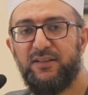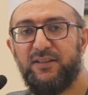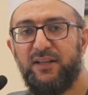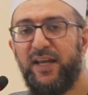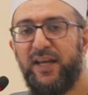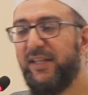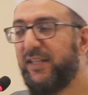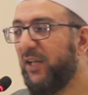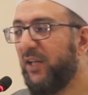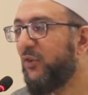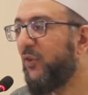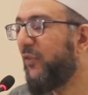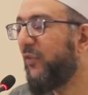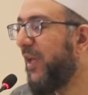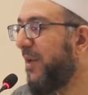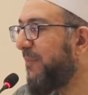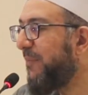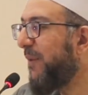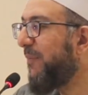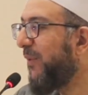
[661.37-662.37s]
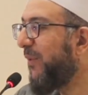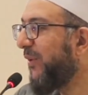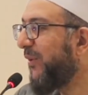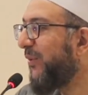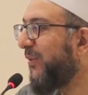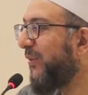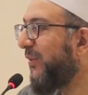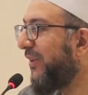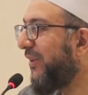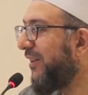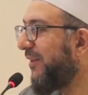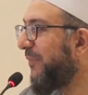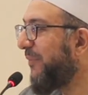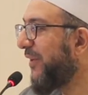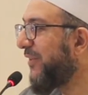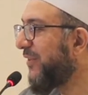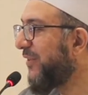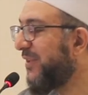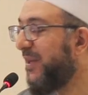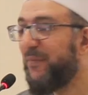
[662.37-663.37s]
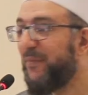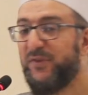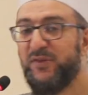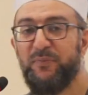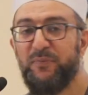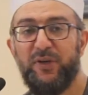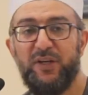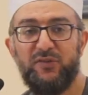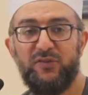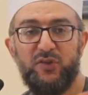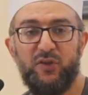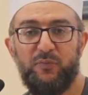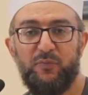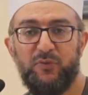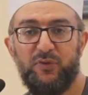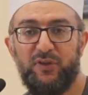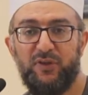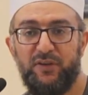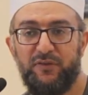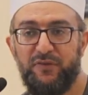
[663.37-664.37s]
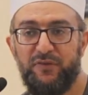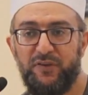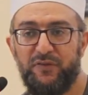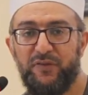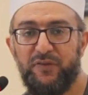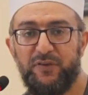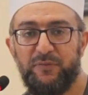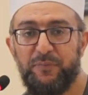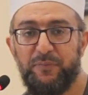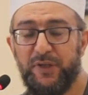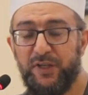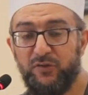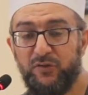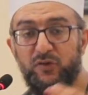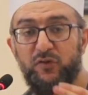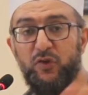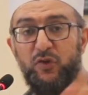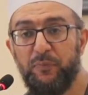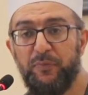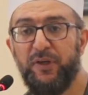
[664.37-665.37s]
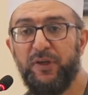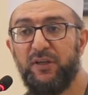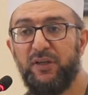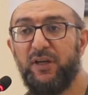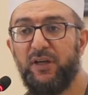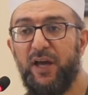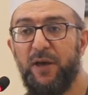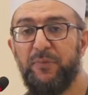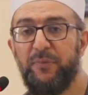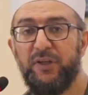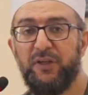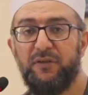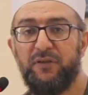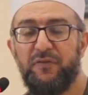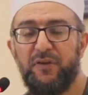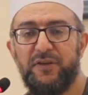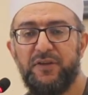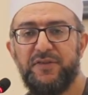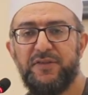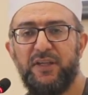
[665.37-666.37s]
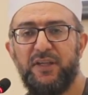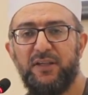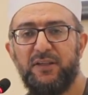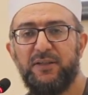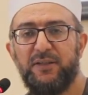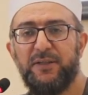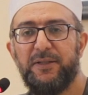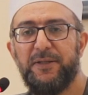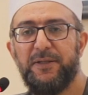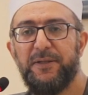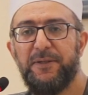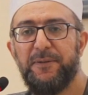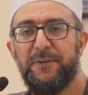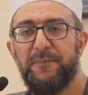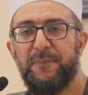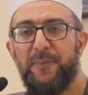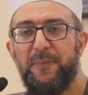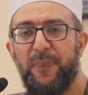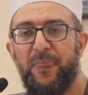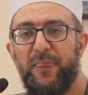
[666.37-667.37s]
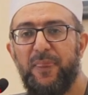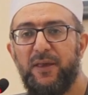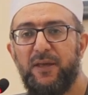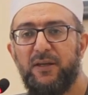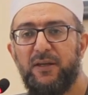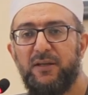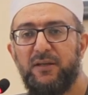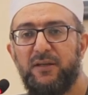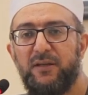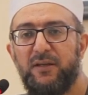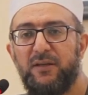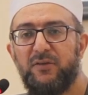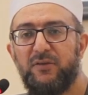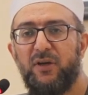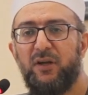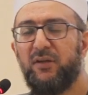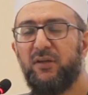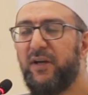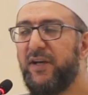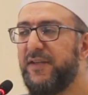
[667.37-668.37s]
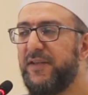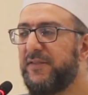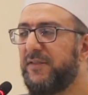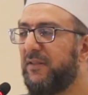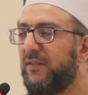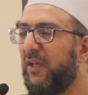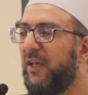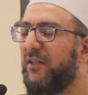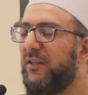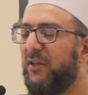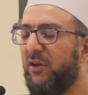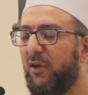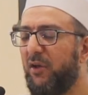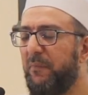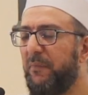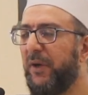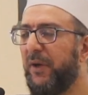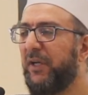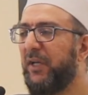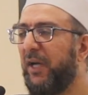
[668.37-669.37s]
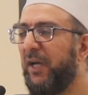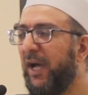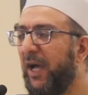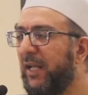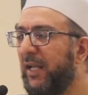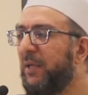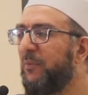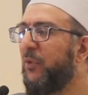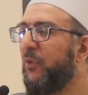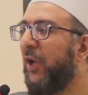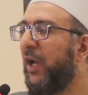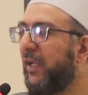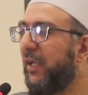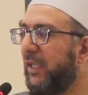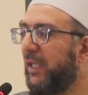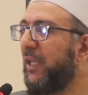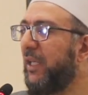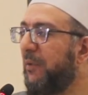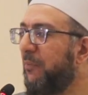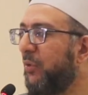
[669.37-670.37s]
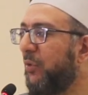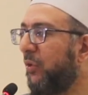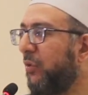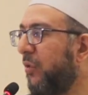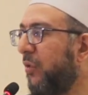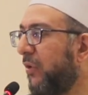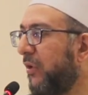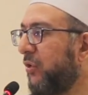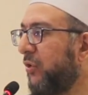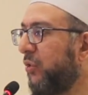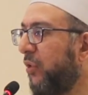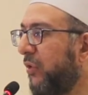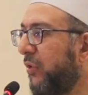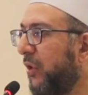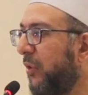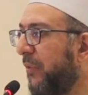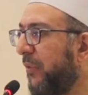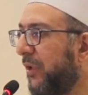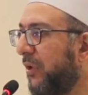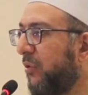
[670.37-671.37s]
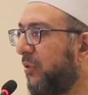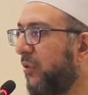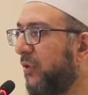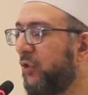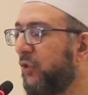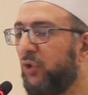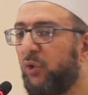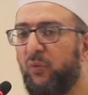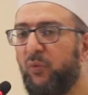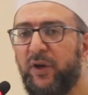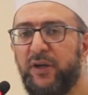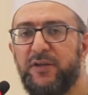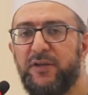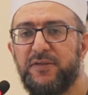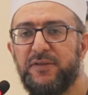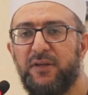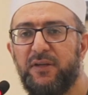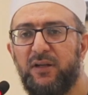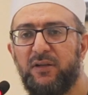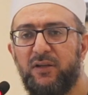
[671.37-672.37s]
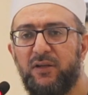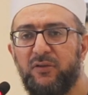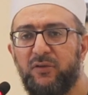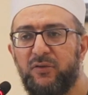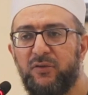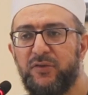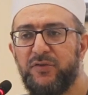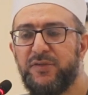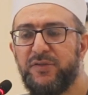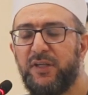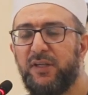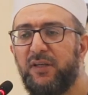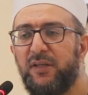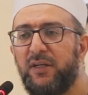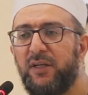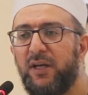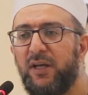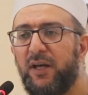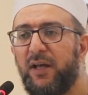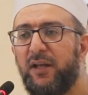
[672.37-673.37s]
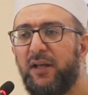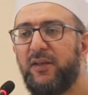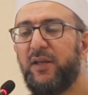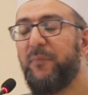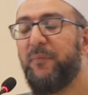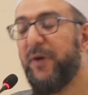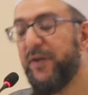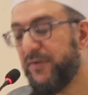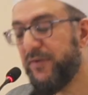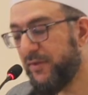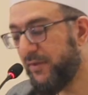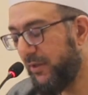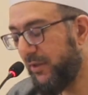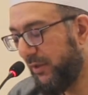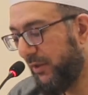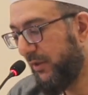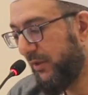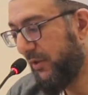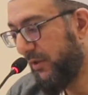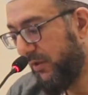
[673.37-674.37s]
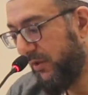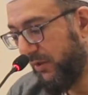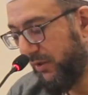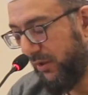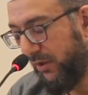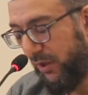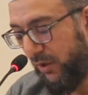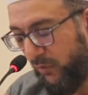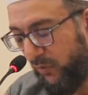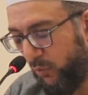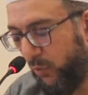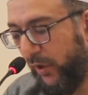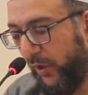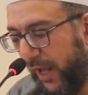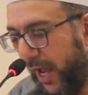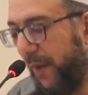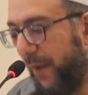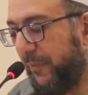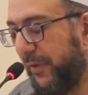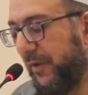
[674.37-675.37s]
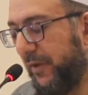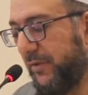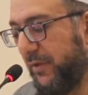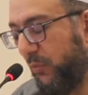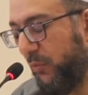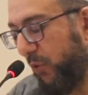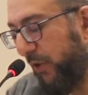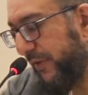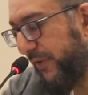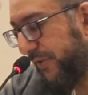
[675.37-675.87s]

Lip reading: 8 out of 10 people who are embracing Islam because of something happening in Palestine. So Allah is, Inna Rabbaka Alimun Hakim, your Lord is all-knowing, your Lord is all-wise. Allah knows the best of what happens, and we'll